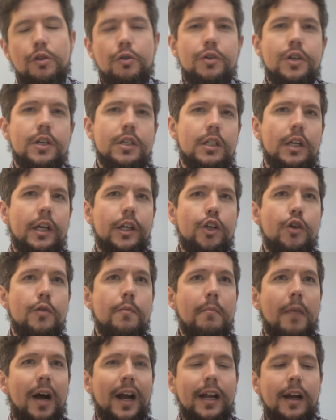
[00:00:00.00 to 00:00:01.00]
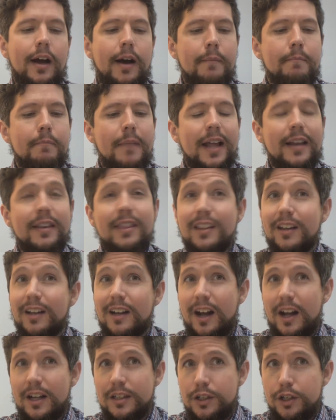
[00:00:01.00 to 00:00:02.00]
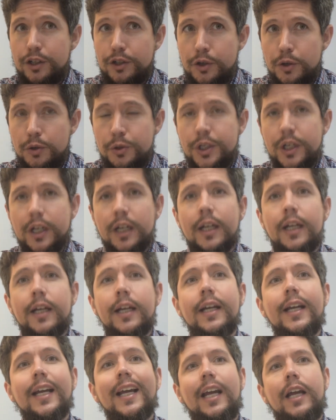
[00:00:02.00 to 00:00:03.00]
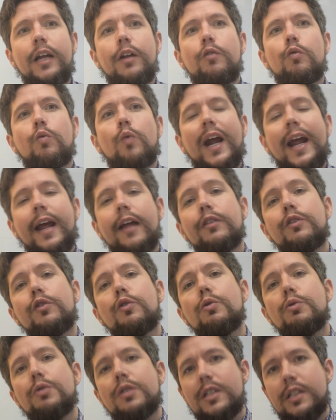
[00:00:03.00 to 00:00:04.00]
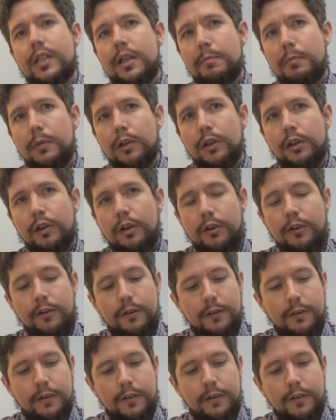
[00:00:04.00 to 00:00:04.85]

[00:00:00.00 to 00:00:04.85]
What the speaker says: just like you might amend the Constitution, it ran through similar